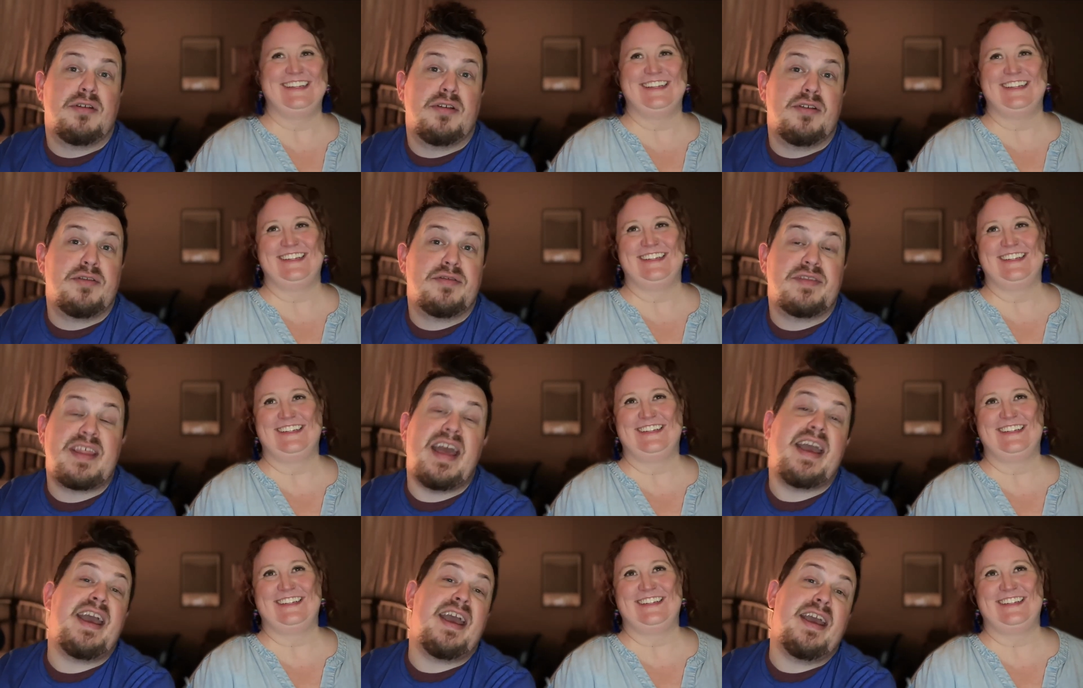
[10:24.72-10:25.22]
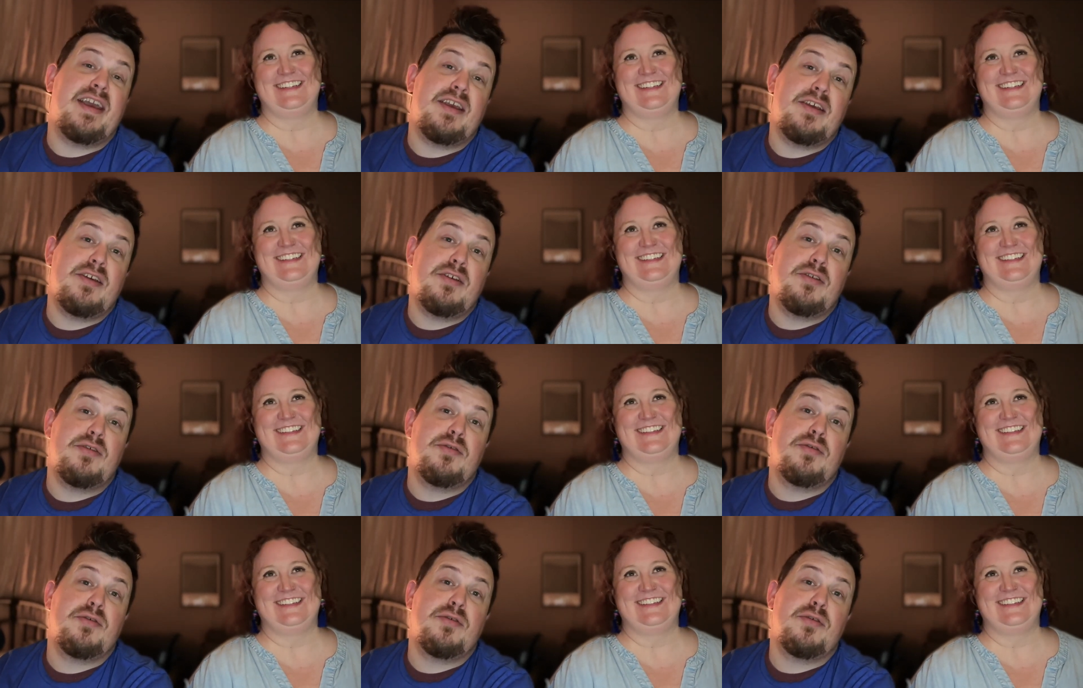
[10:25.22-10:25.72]
Speaker 1: They hate
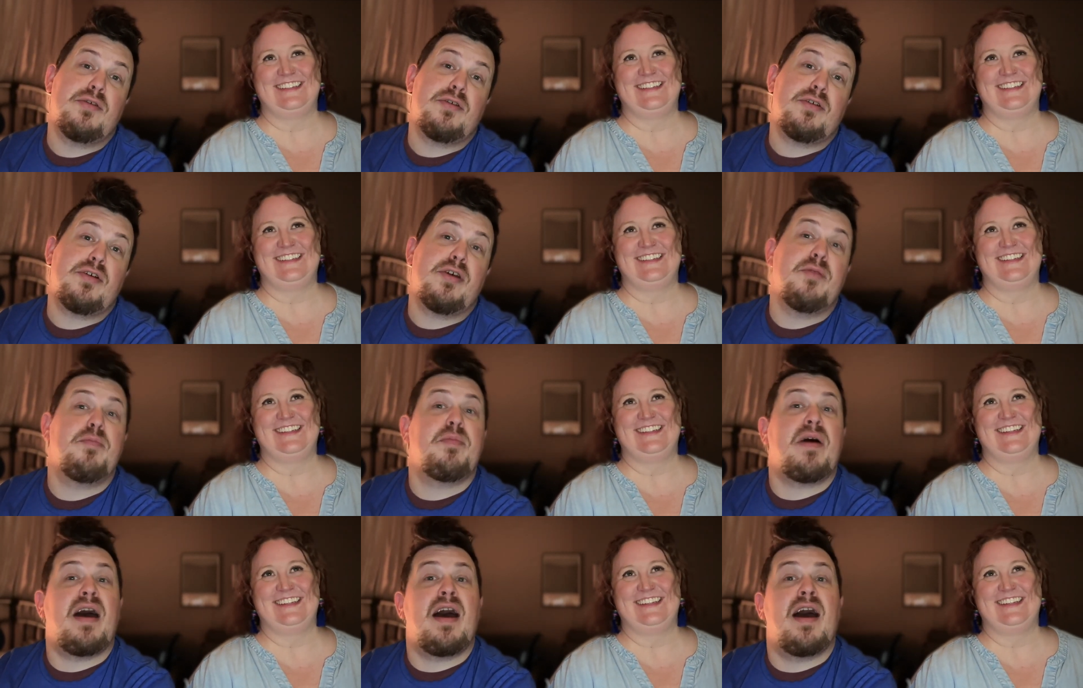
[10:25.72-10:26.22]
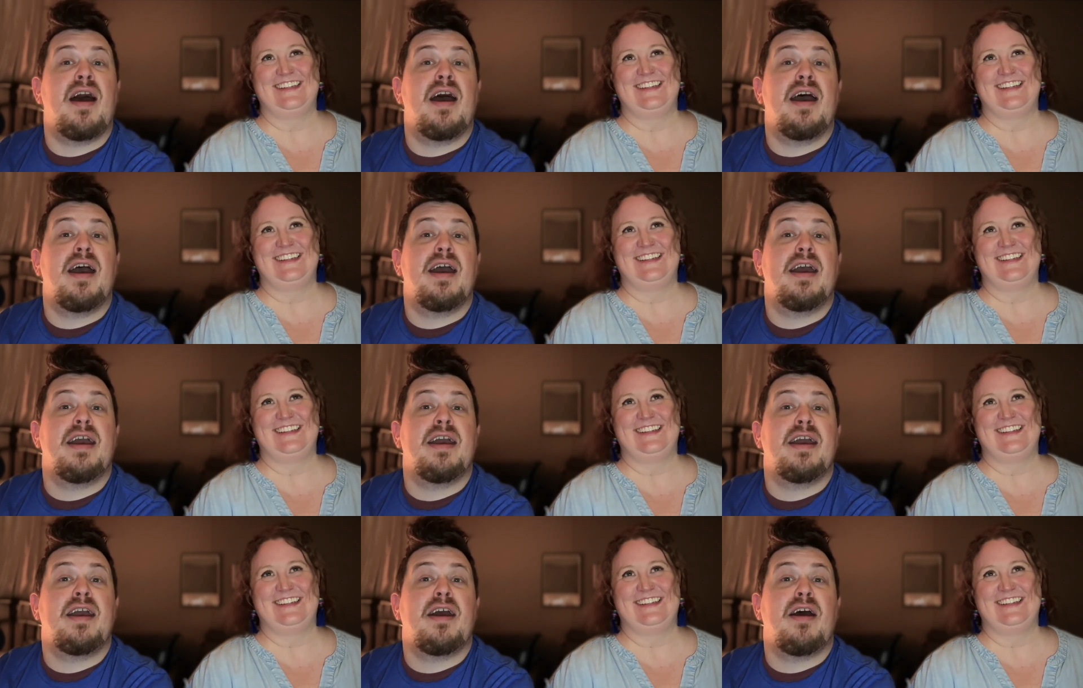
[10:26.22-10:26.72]
you.
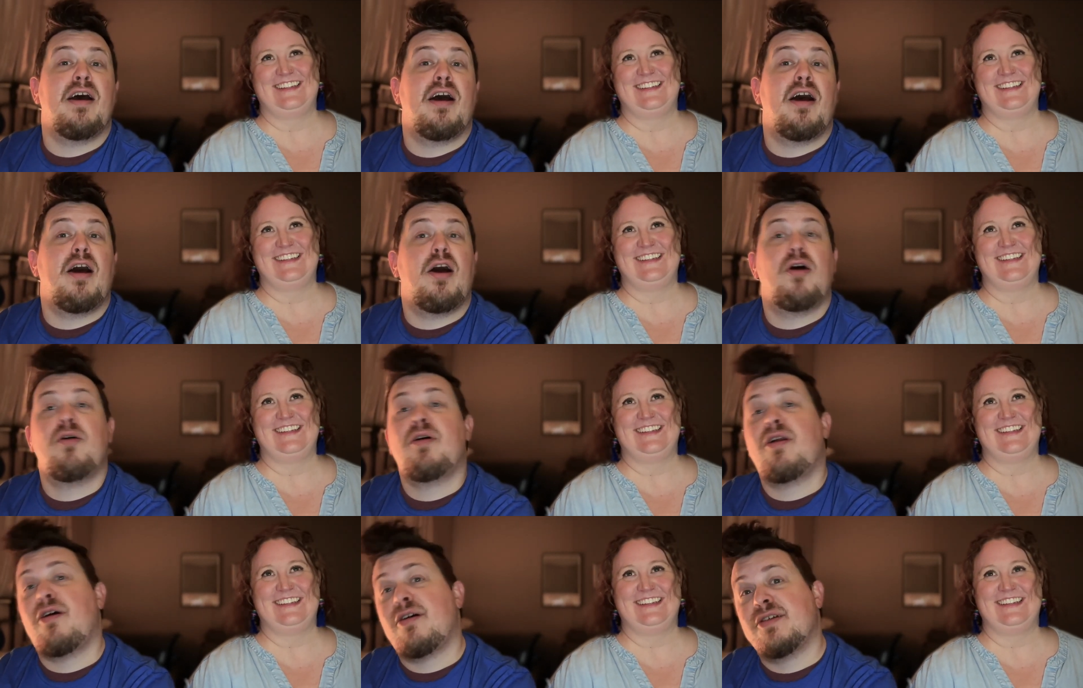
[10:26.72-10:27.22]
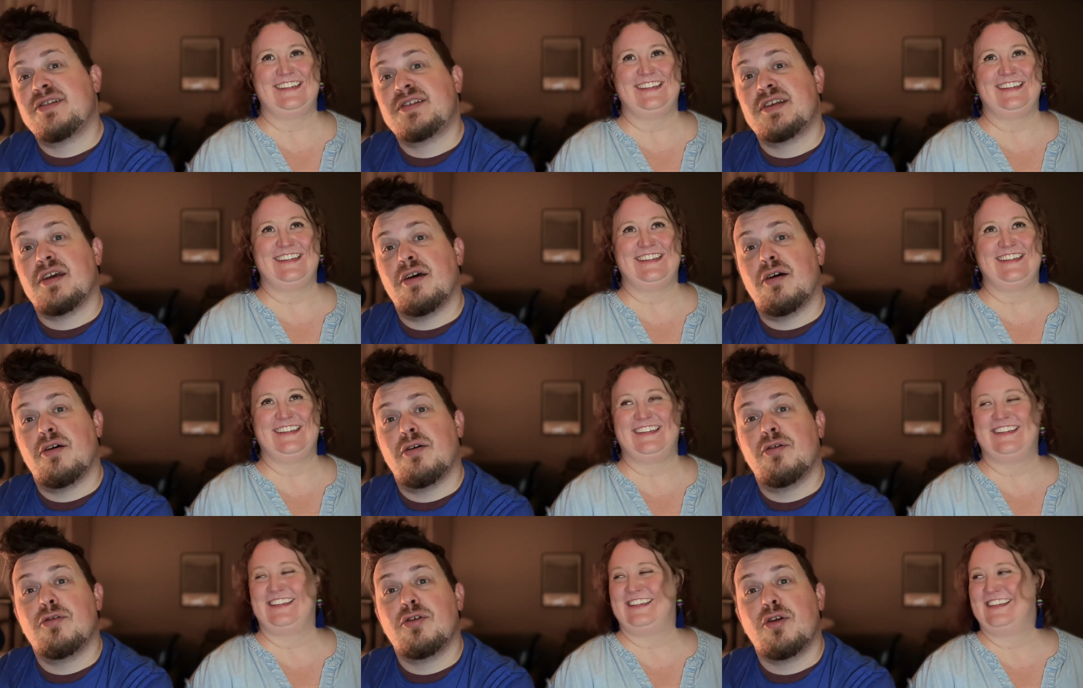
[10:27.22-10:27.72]
Goodbye. Oh, and
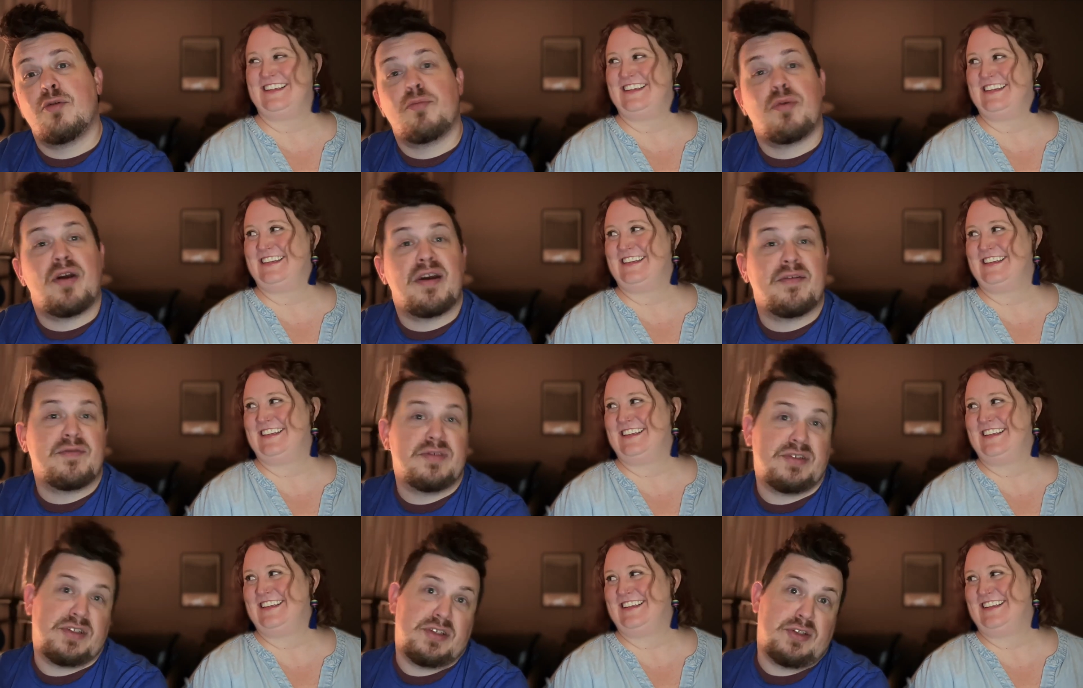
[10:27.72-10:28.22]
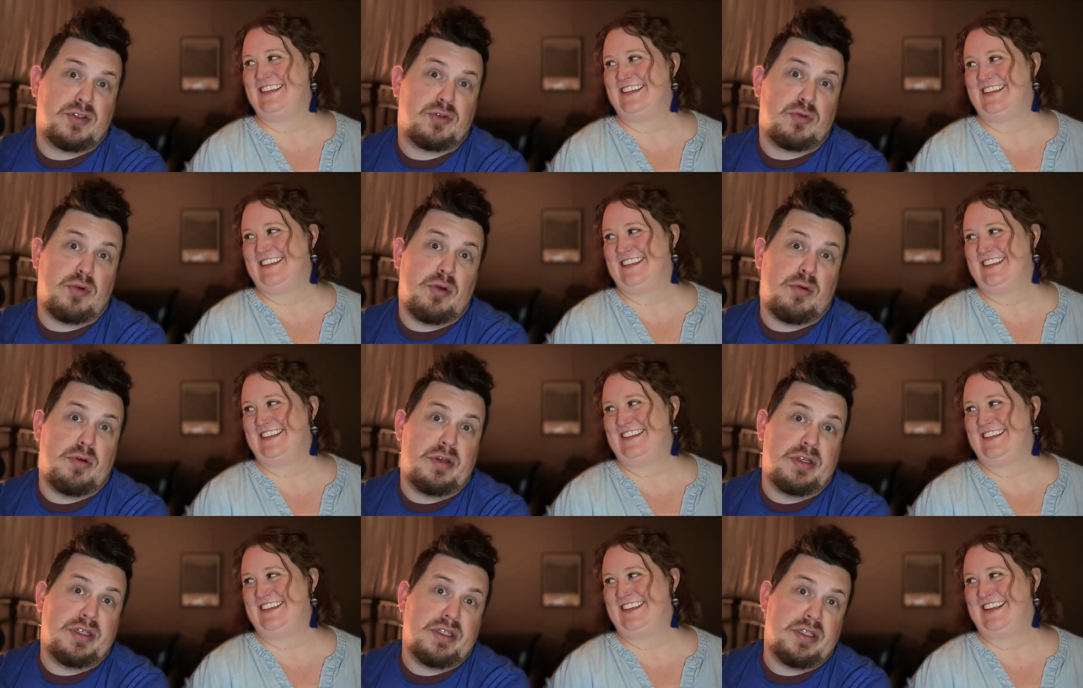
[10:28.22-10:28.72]
also your breakfast is
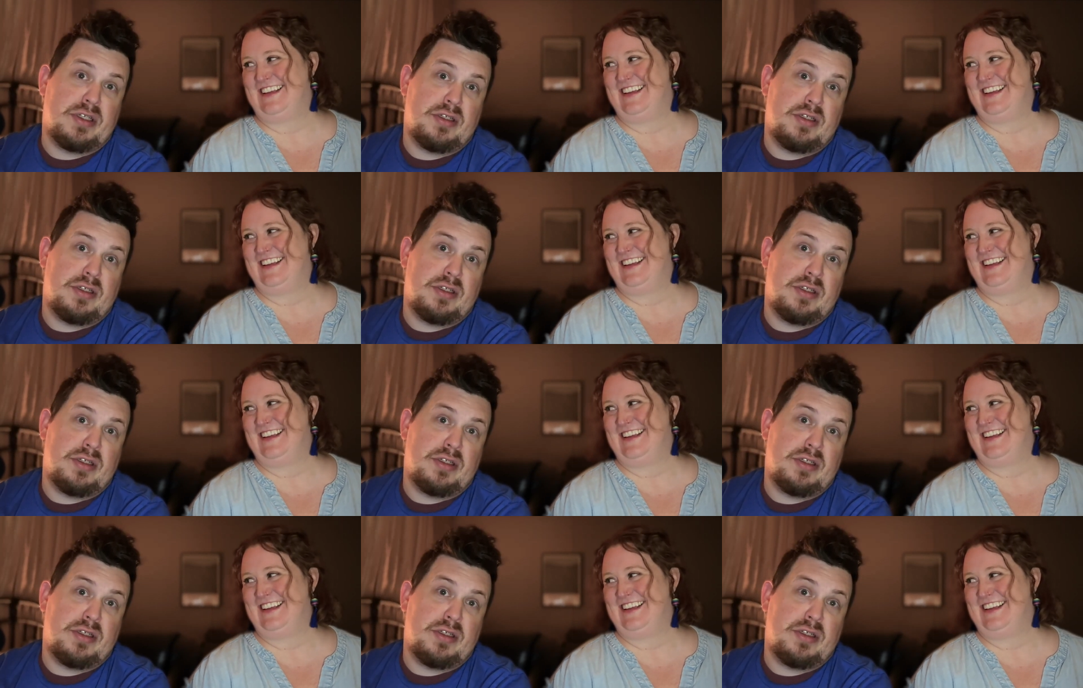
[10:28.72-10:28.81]
ruined.